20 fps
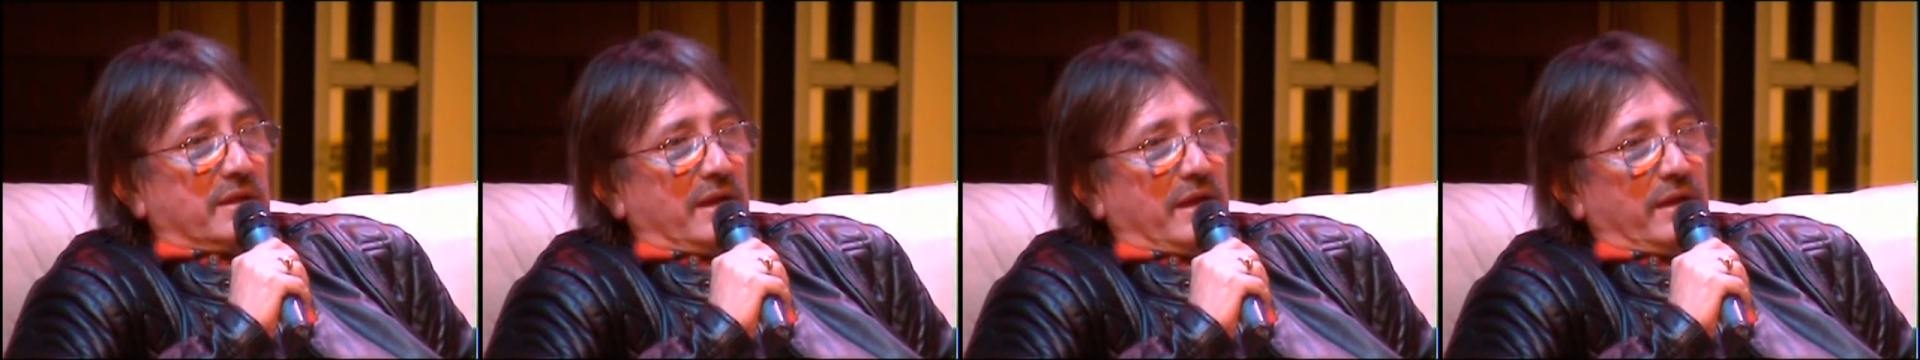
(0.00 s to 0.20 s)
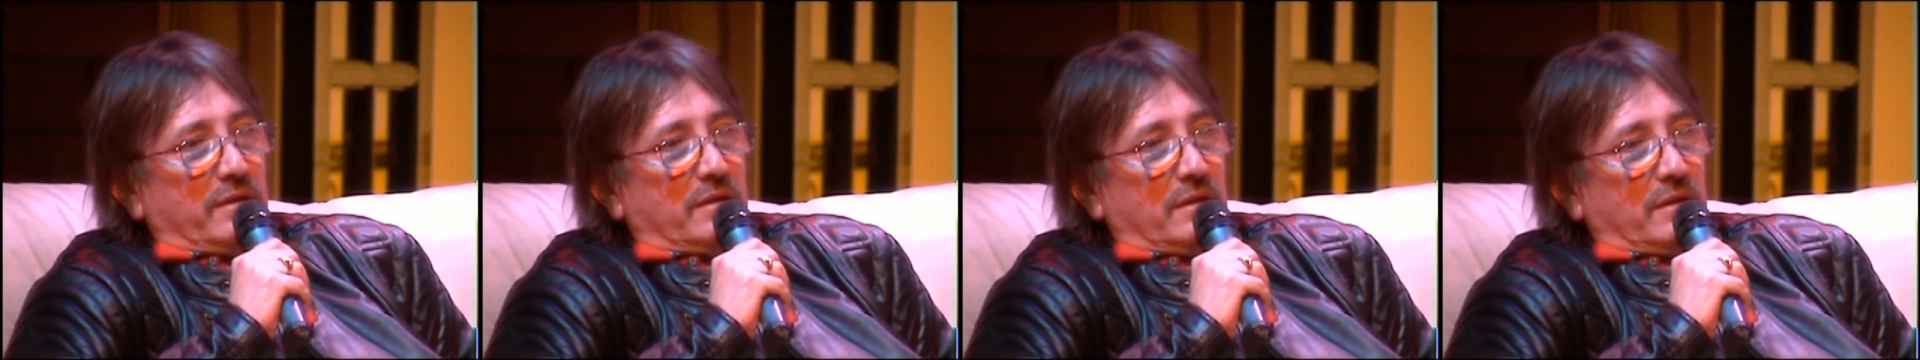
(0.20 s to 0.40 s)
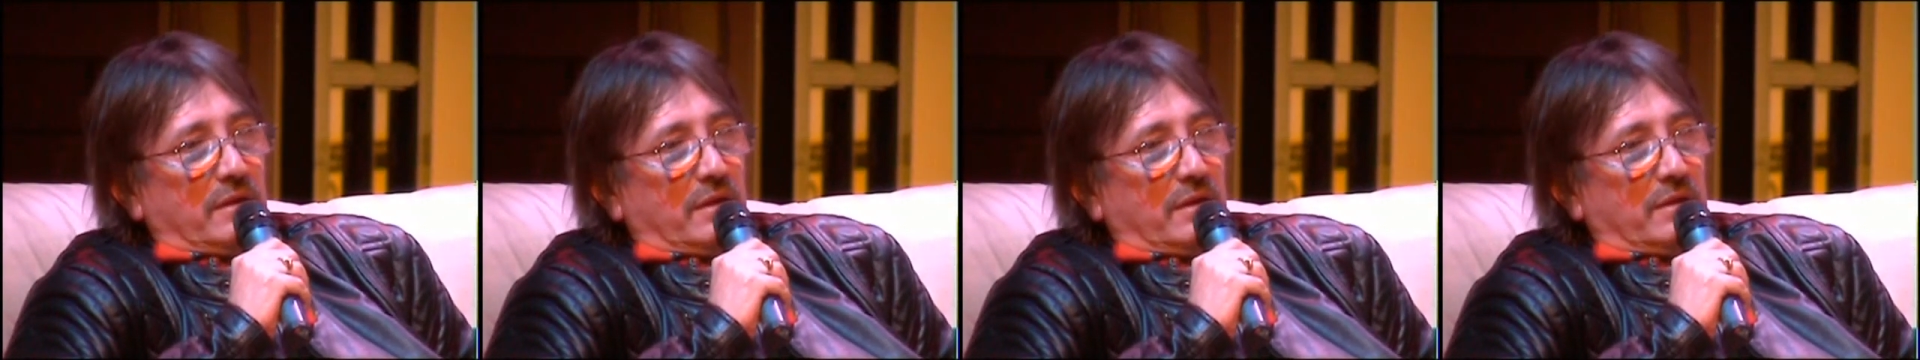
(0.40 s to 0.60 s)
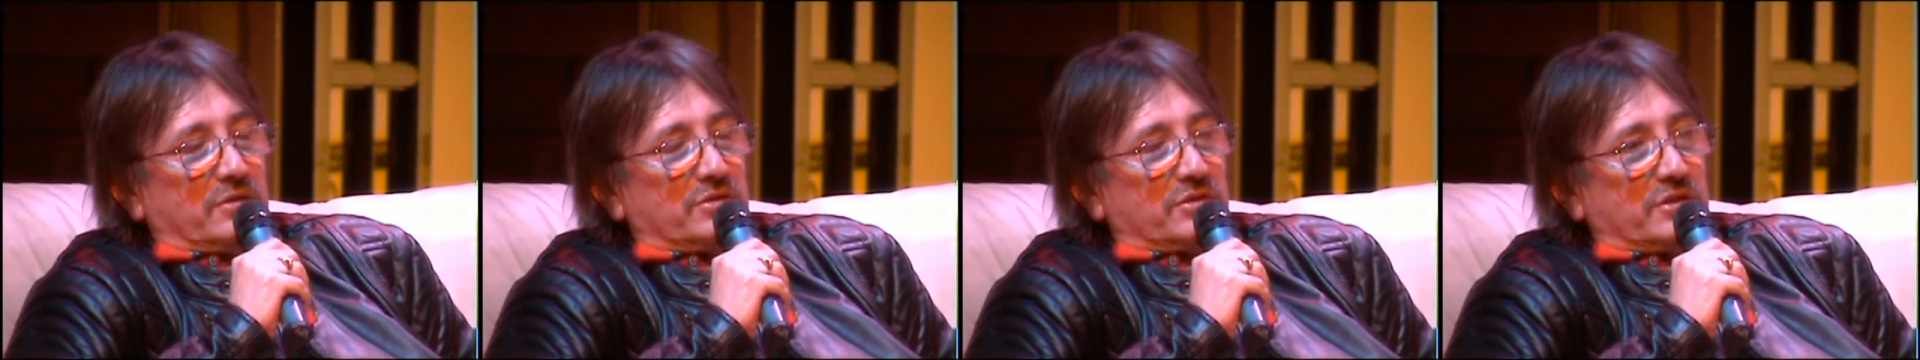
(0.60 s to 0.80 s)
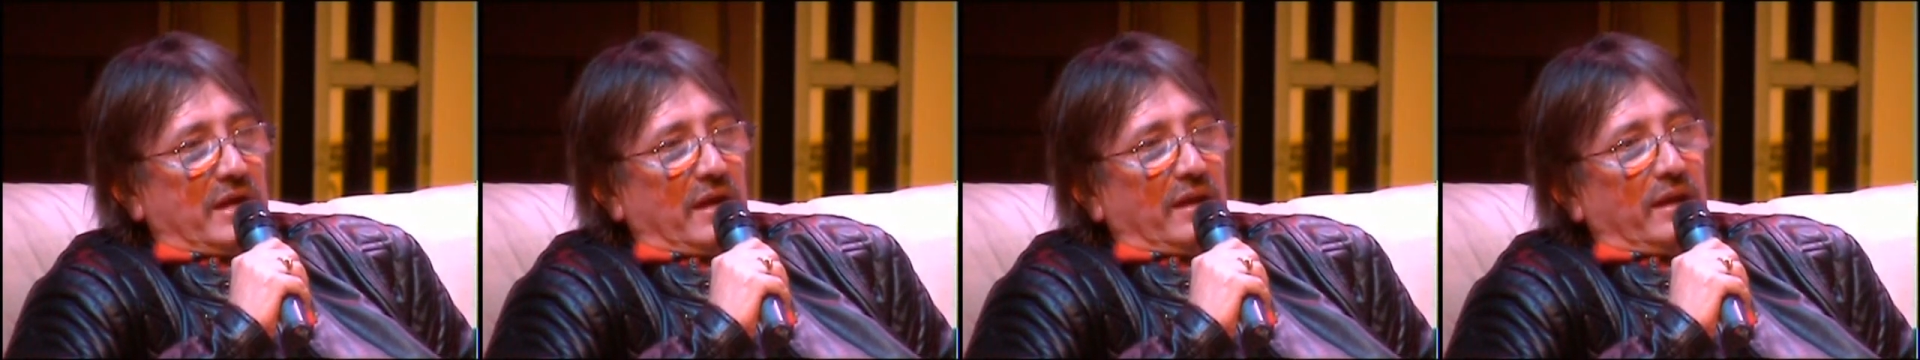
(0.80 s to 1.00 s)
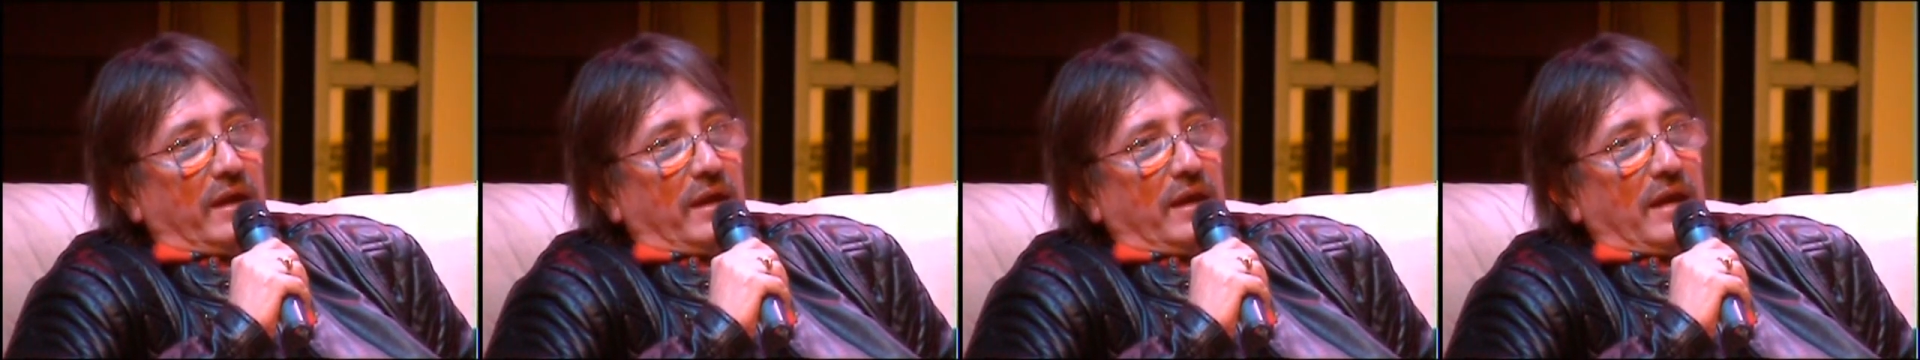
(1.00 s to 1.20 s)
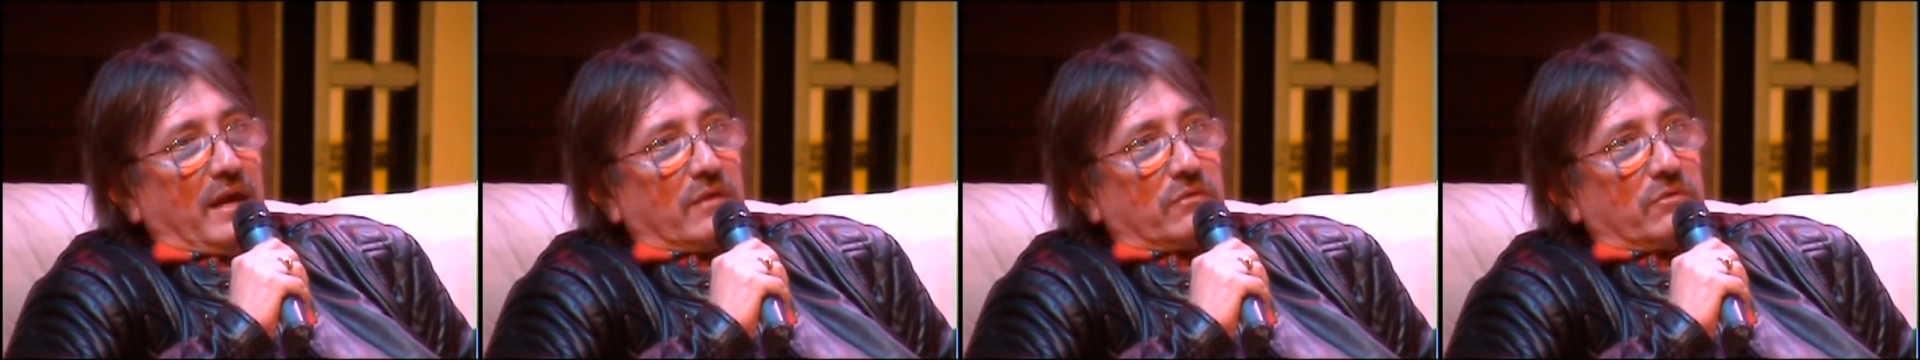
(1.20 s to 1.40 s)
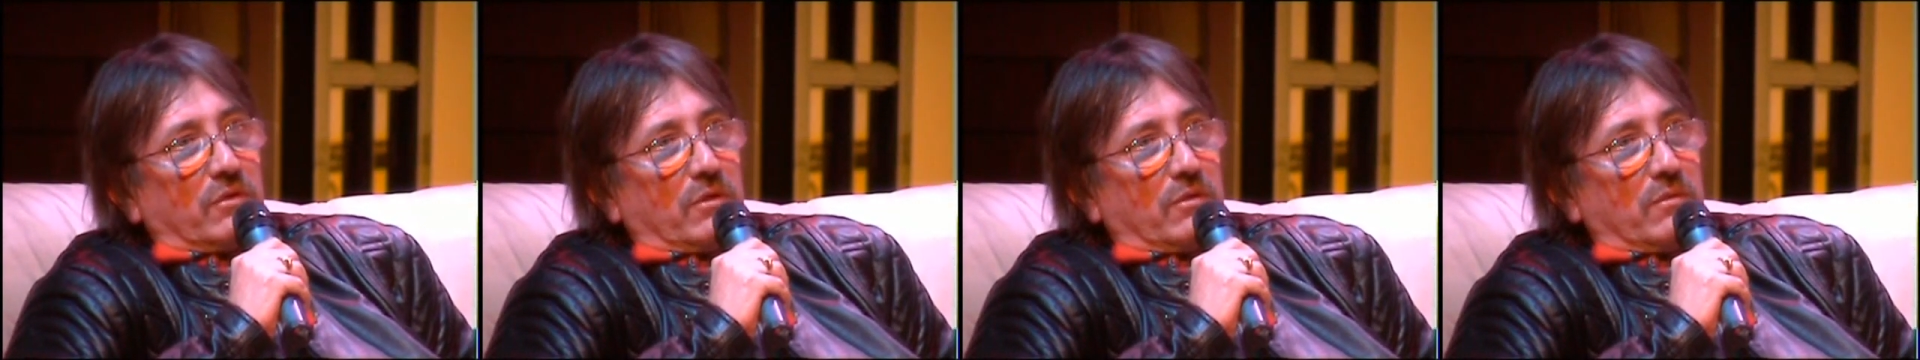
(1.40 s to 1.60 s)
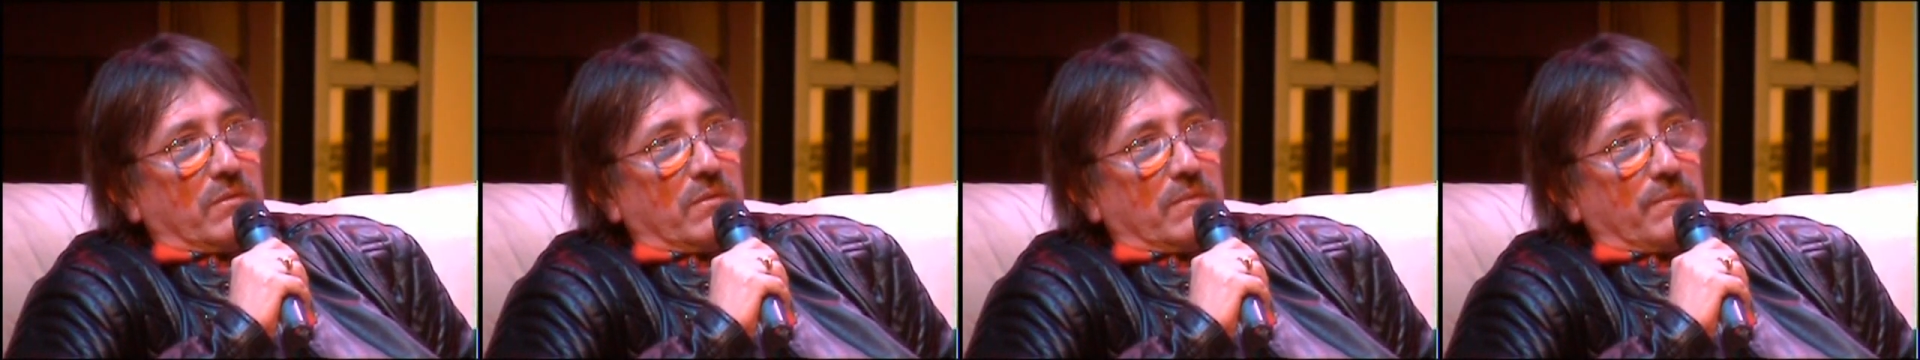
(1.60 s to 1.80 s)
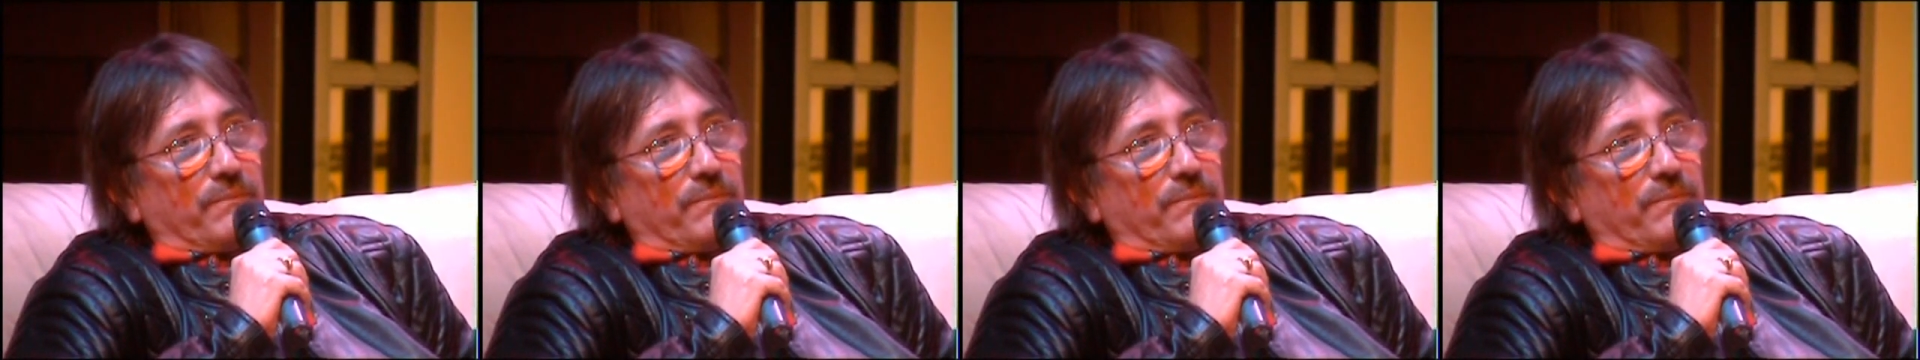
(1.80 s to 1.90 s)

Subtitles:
then, Shelley and Andrew.